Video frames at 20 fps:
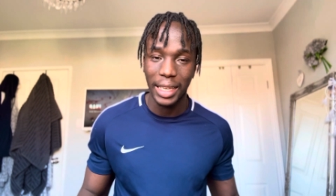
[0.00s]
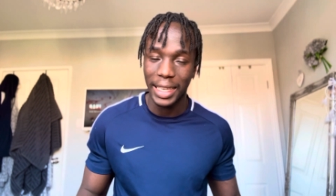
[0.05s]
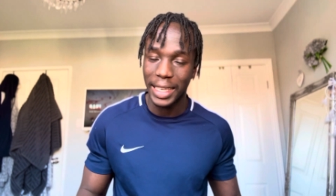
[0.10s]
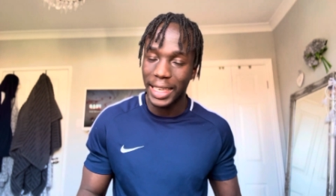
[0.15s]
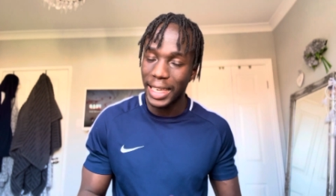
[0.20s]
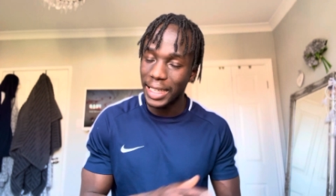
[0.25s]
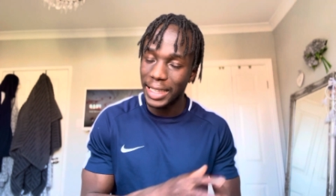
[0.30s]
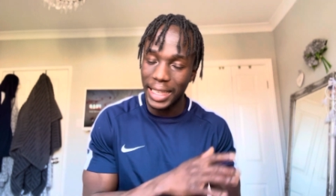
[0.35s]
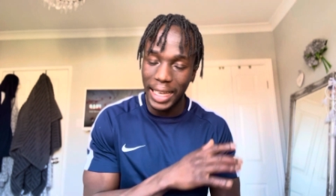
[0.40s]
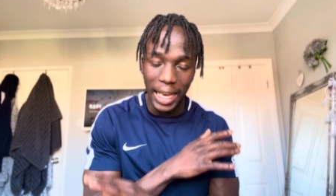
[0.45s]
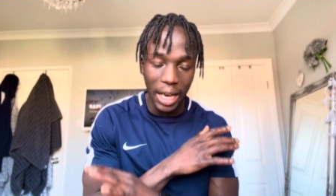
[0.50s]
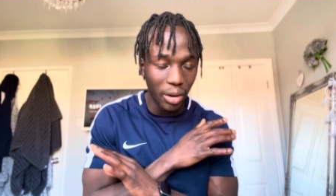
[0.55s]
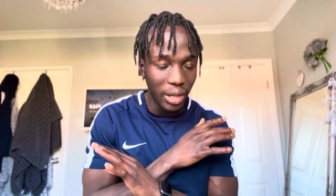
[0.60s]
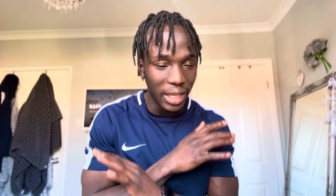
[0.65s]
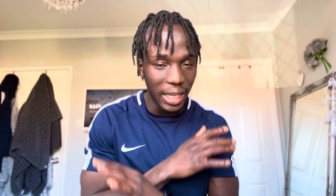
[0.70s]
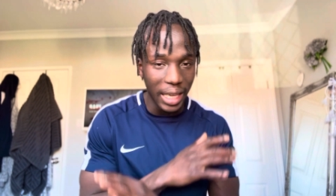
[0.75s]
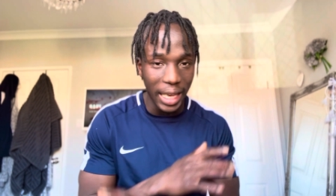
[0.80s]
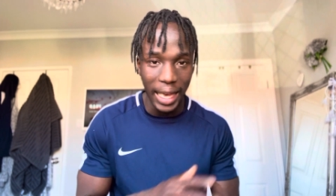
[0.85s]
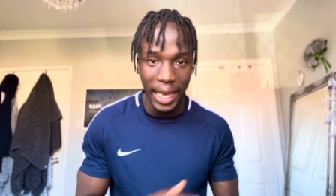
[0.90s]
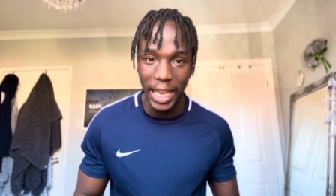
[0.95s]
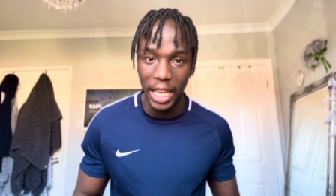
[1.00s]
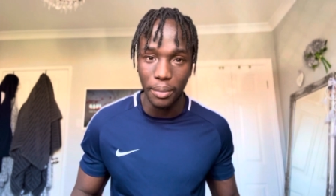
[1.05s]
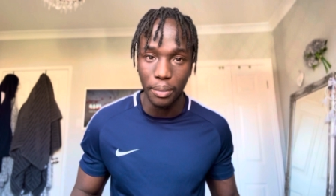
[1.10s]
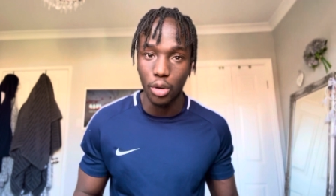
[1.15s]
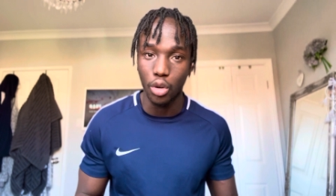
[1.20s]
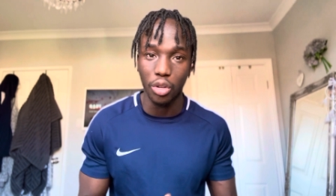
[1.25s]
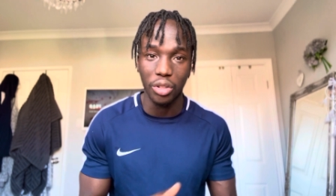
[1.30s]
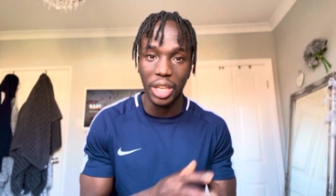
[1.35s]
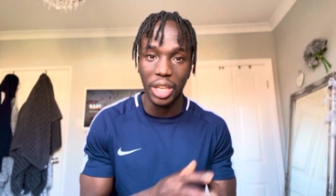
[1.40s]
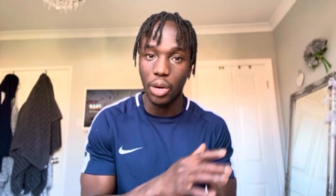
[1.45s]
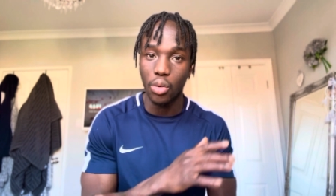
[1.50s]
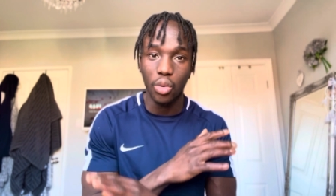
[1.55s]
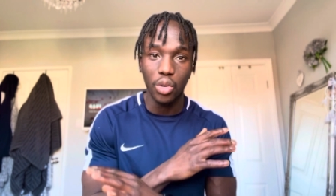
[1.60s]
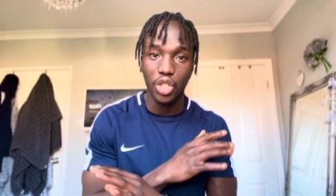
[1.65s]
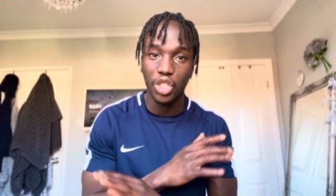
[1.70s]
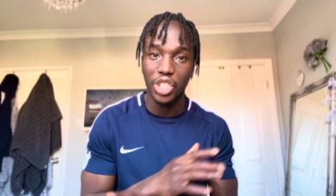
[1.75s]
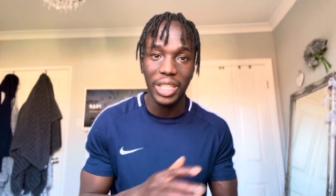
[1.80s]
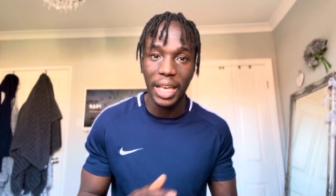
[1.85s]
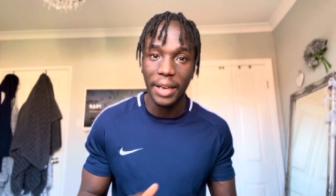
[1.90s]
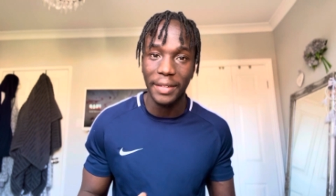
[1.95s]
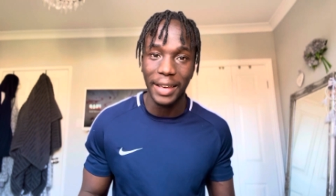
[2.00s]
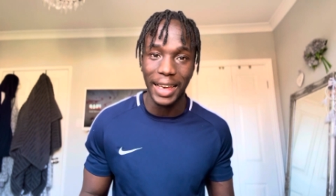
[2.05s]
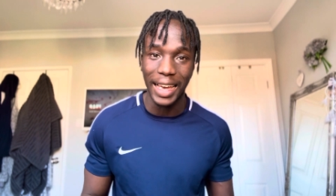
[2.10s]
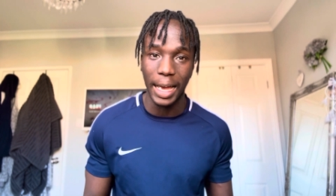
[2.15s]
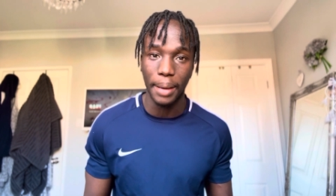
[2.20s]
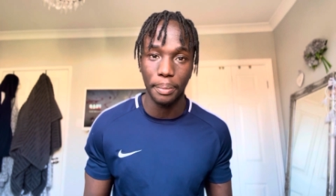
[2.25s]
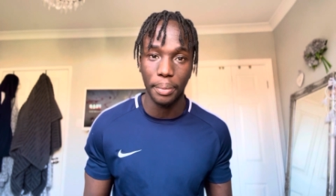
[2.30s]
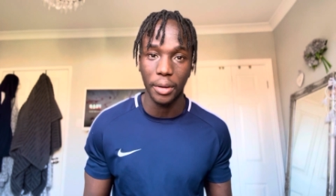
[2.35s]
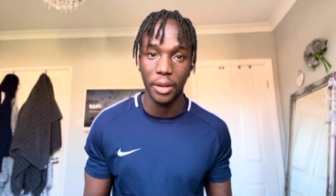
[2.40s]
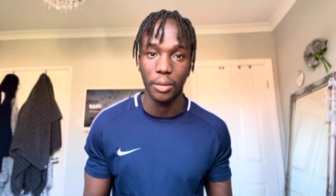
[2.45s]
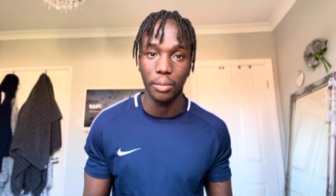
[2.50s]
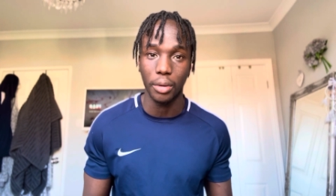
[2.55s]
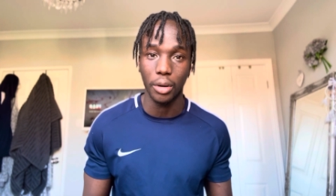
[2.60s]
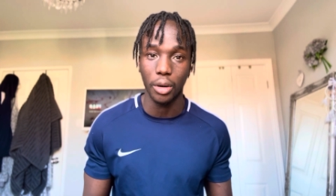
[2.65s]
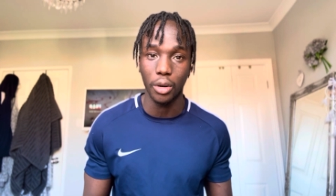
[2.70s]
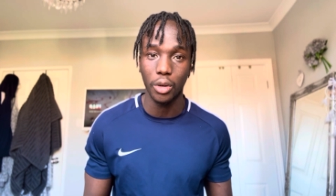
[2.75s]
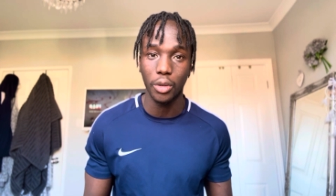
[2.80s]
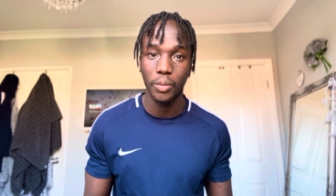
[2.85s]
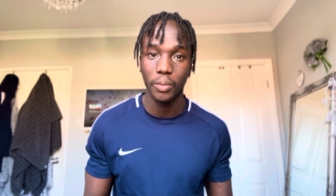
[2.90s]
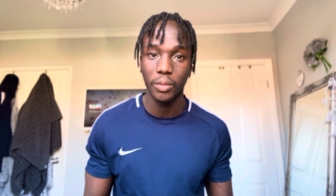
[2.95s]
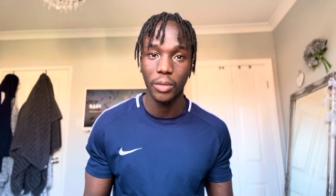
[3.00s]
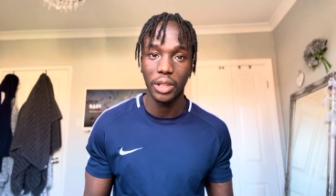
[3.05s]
Get that out of your head, because it will just never happen, bro.